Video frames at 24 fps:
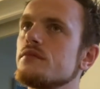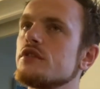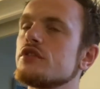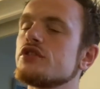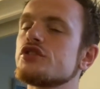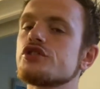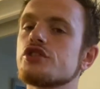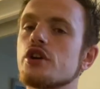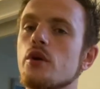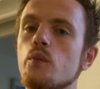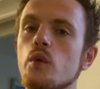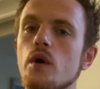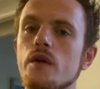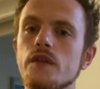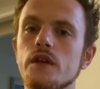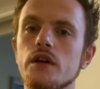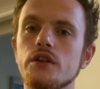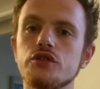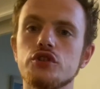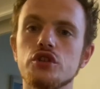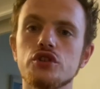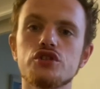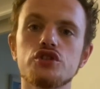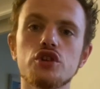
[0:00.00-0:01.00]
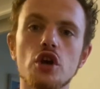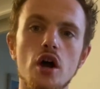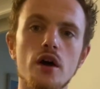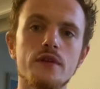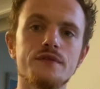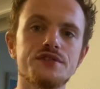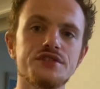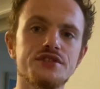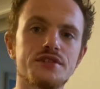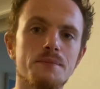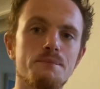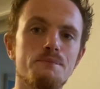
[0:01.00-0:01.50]
someone that
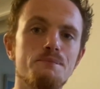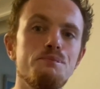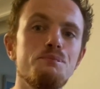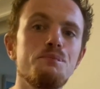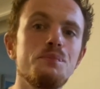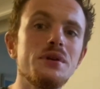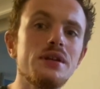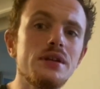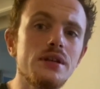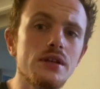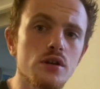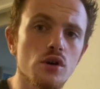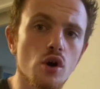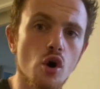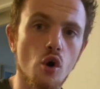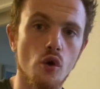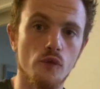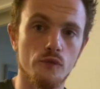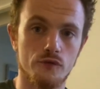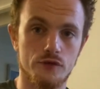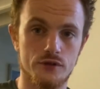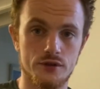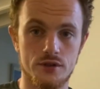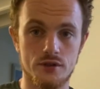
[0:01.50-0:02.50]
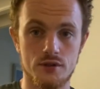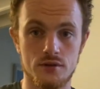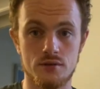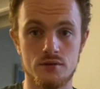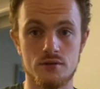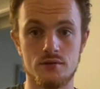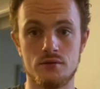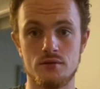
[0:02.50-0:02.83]
deserves to be confident,